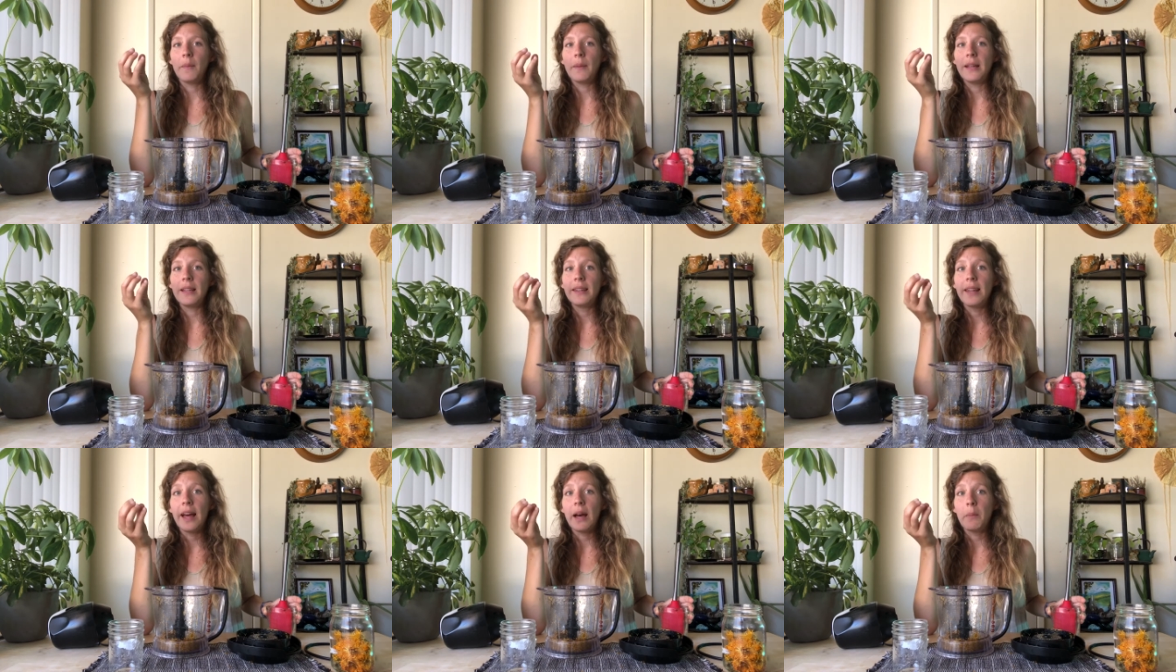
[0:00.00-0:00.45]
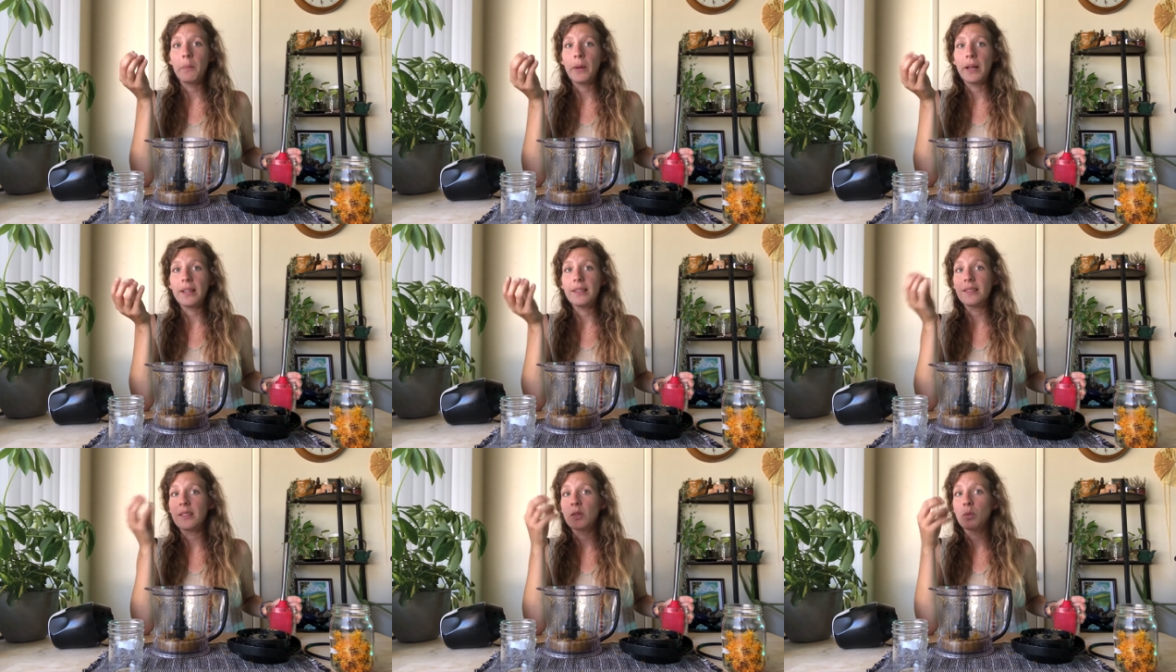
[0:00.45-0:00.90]
in that
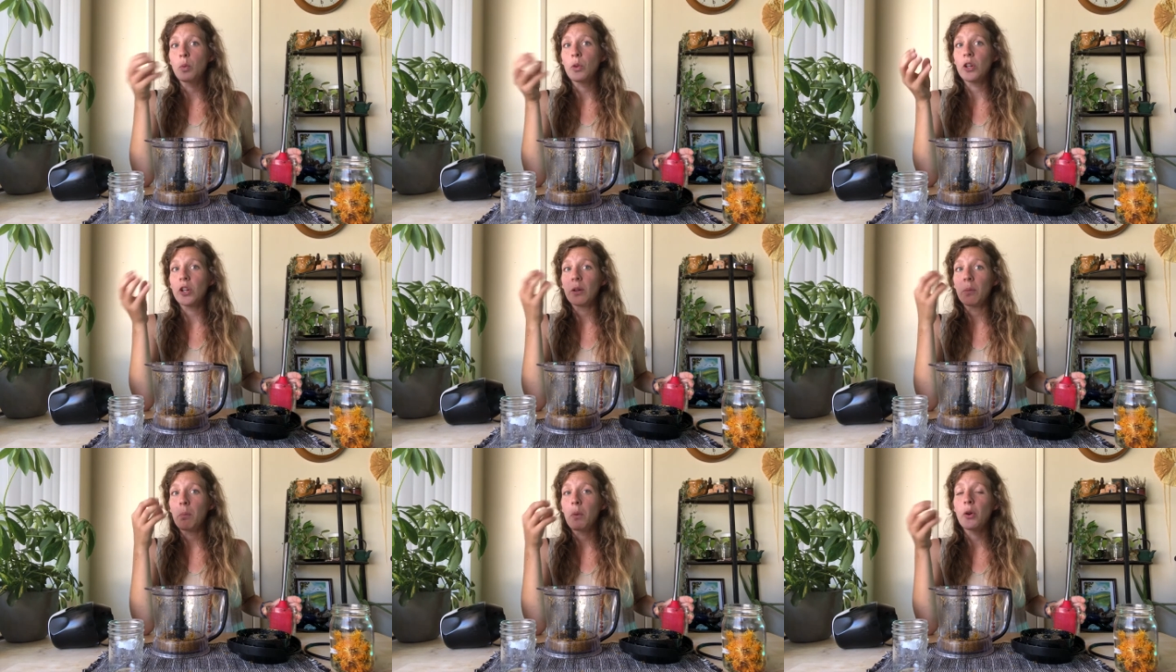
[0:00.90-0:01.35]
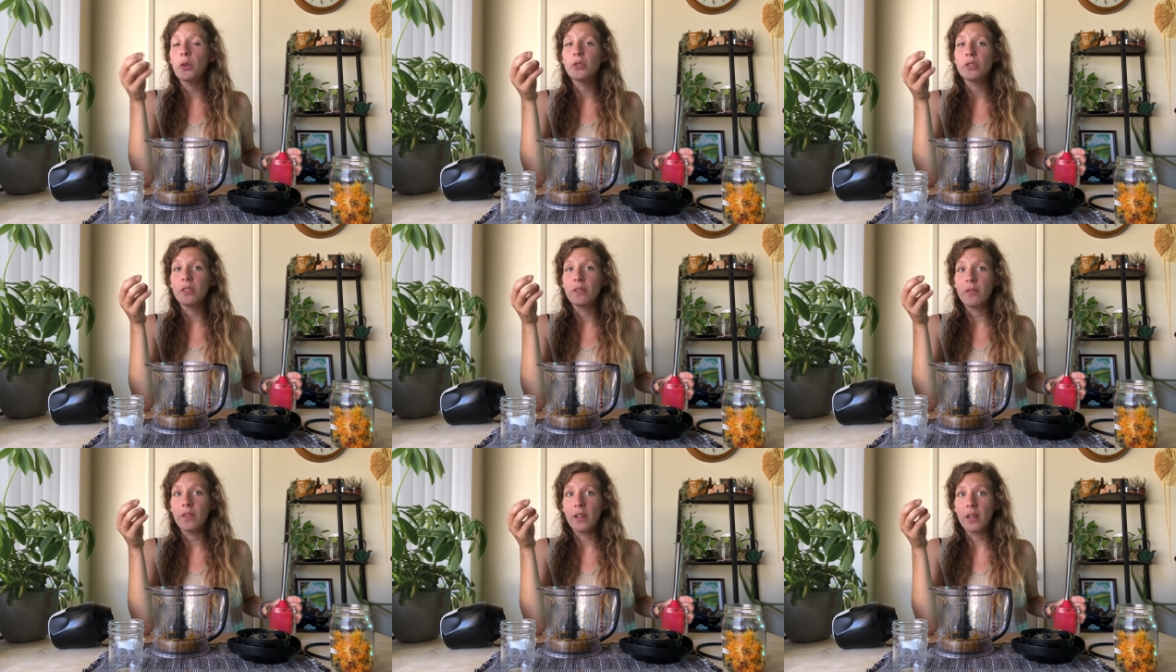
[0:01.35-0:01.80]
base is where
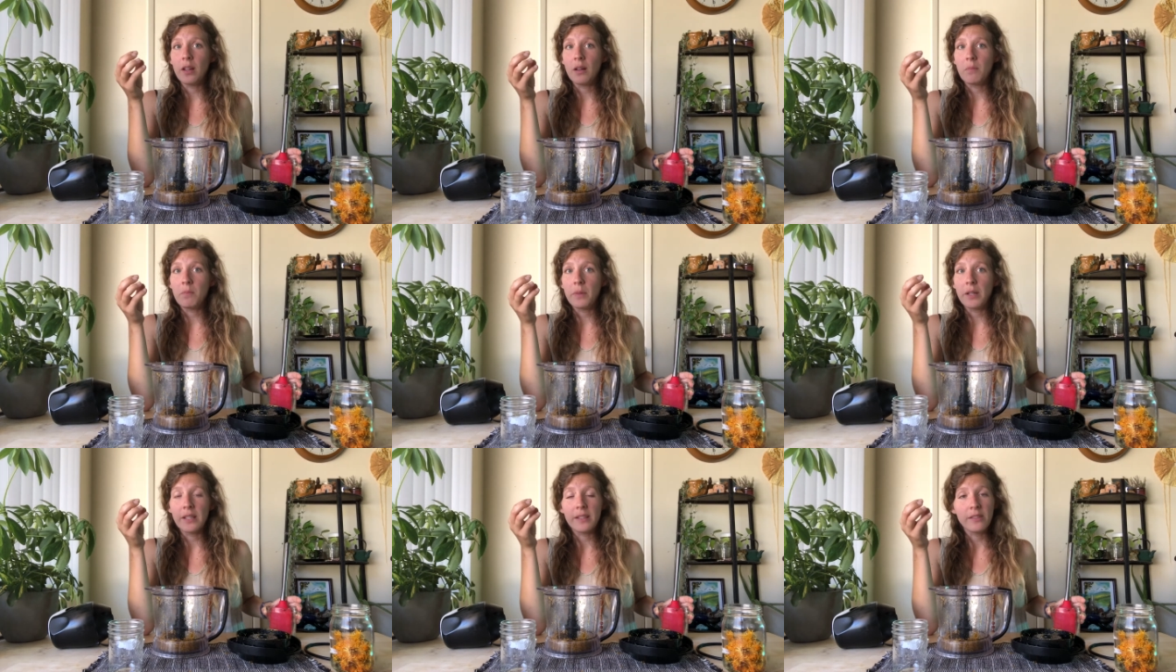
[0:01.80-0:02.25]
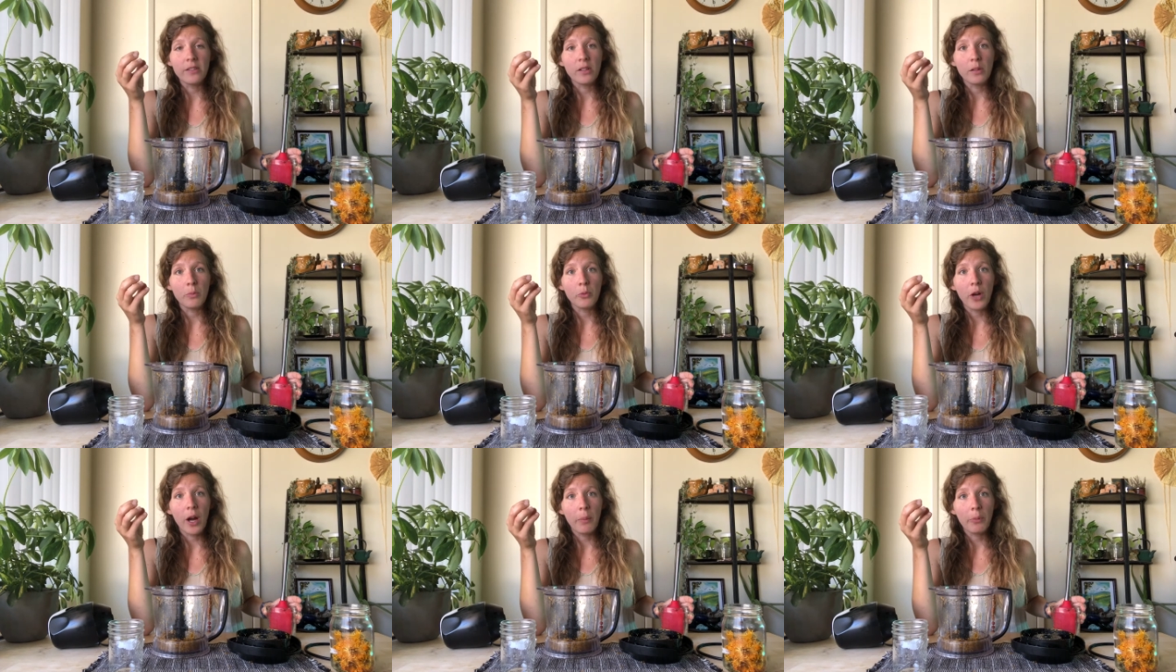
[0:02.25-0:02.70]
most of the
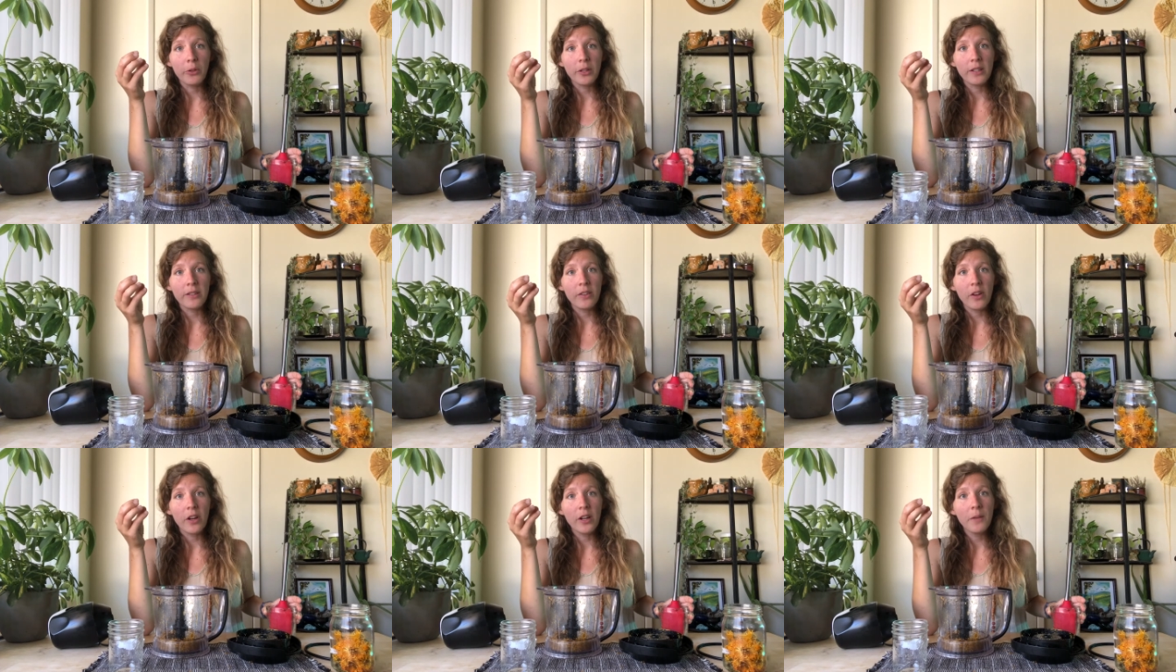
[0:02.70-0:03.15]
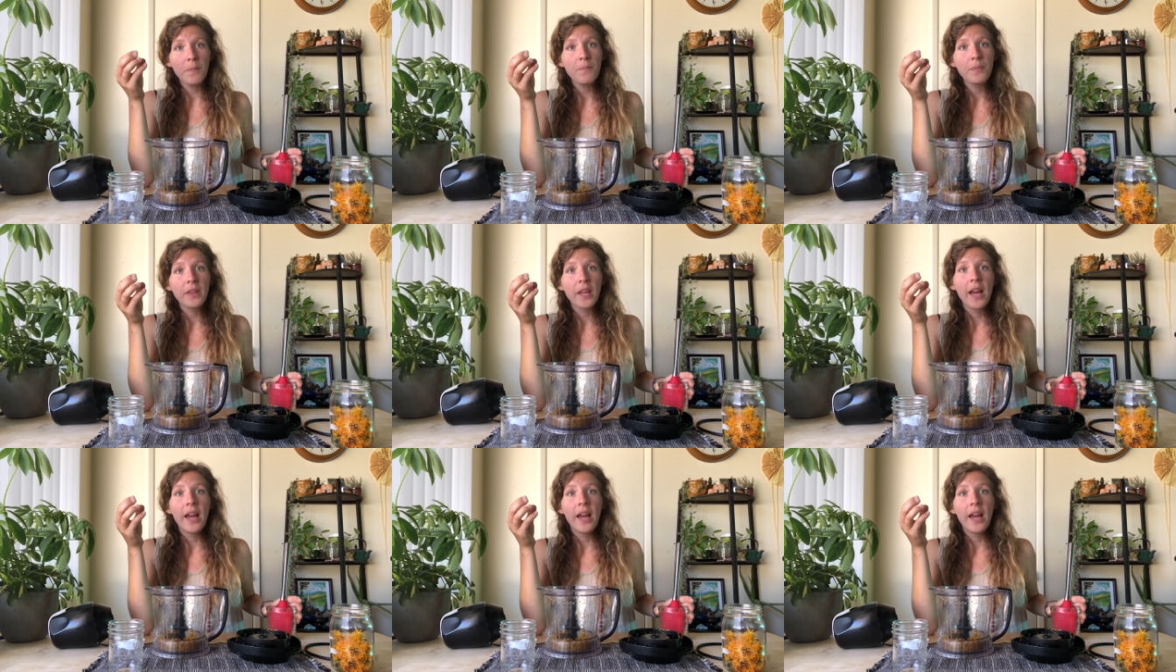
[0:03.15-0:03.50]
medicinal properties are,